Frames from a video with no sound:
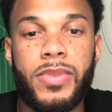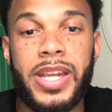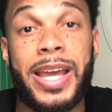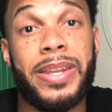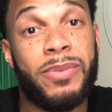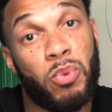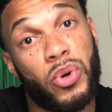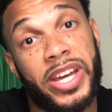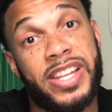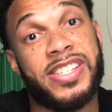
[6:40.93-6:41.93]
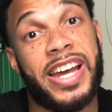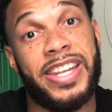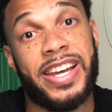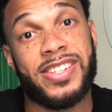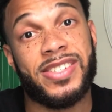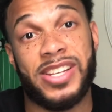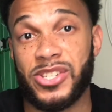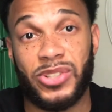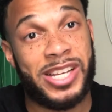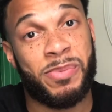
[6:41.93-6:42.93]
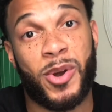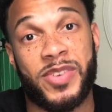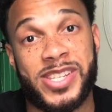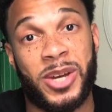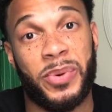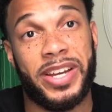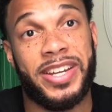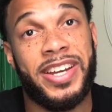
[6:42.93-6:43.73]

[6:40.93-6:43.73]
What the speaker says: And we'll get into that next. That's a perfect segue.